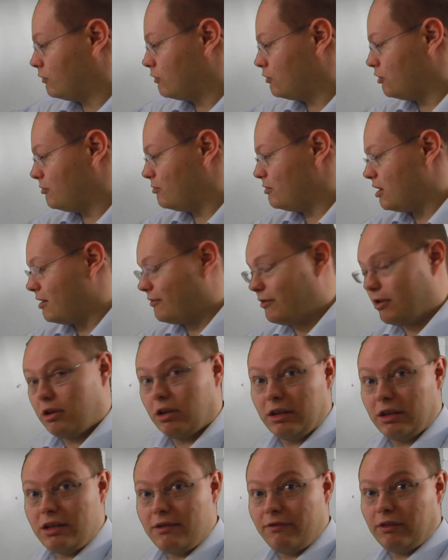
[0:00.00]
So we have our
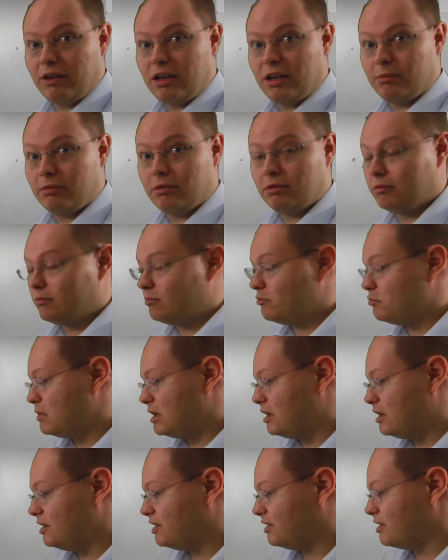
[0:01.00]
leaf level,
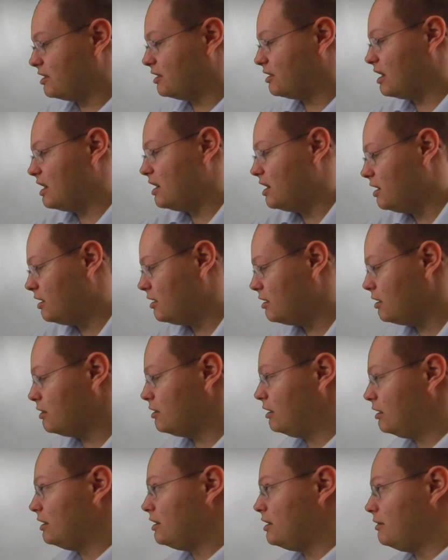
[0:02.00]
means the data in
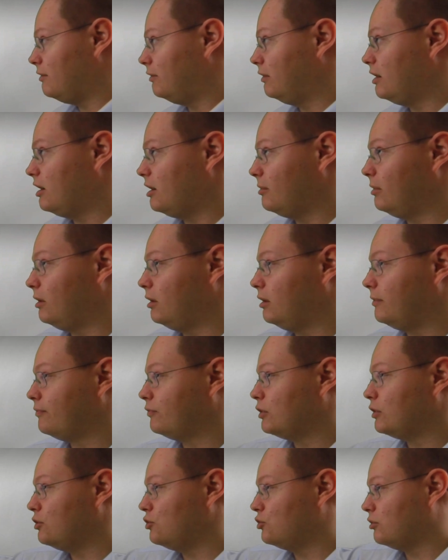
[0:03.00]
the leaf level
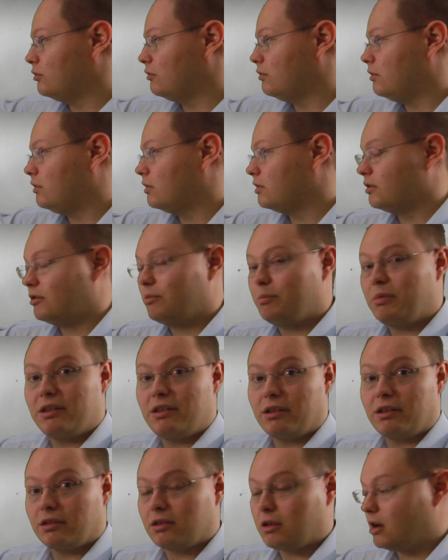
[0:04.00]
is ordered by
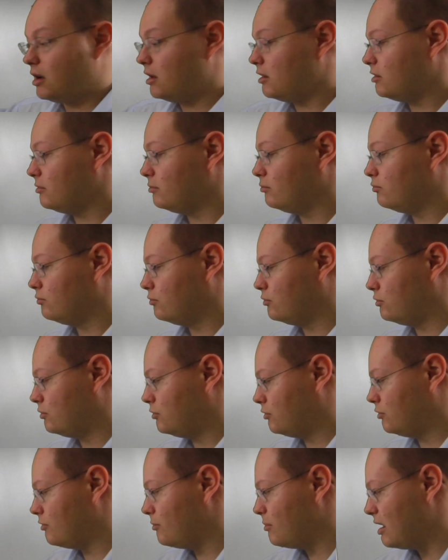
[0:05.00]
that column.
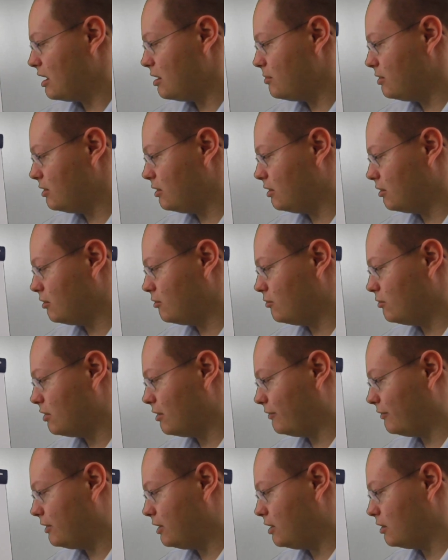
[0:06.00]
So maybe we
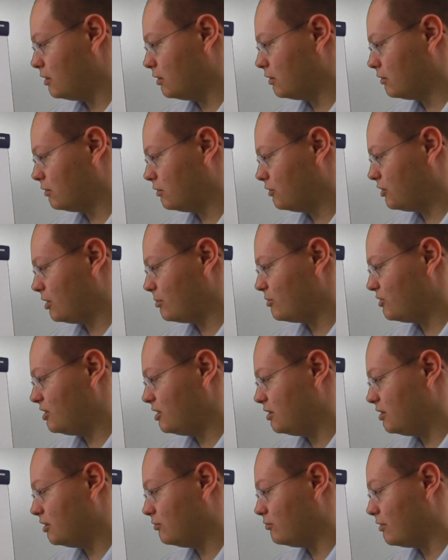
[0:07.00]
have here some
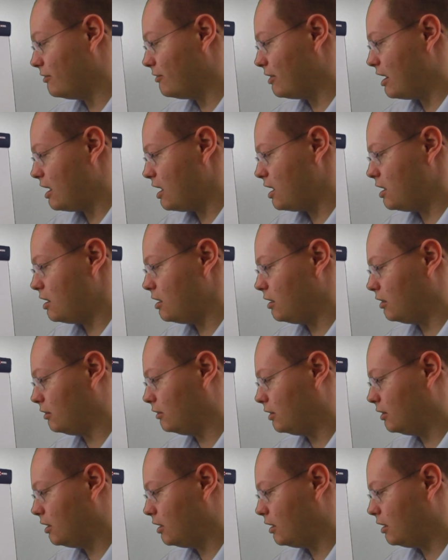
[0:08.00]
cities with A,
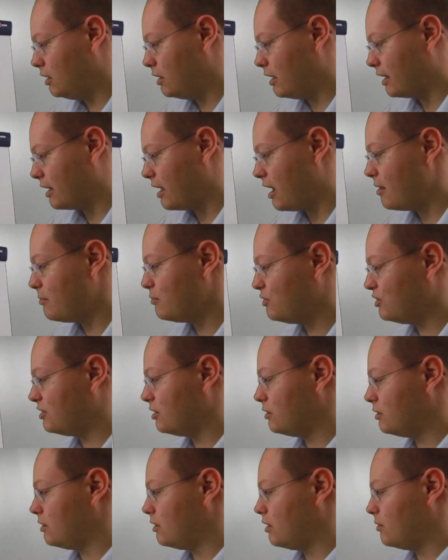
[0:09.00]
like
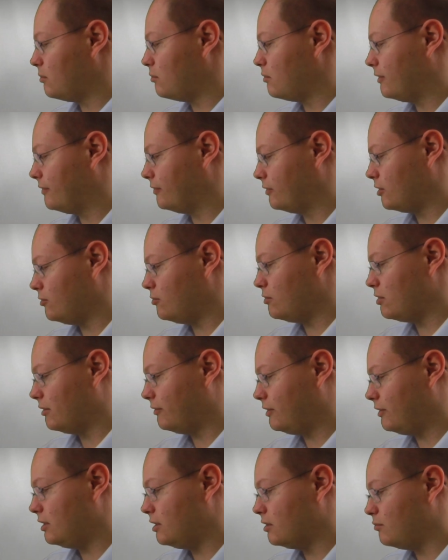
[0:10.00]
Amsterdam, we
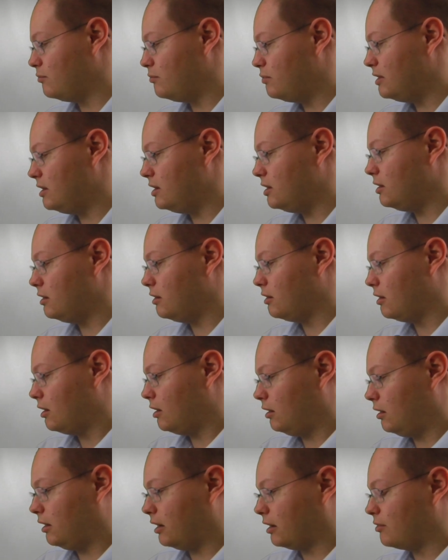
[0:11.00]
have here B,
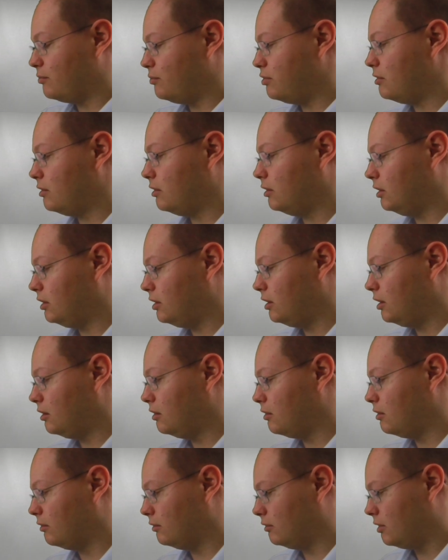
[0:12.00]
like Berlin,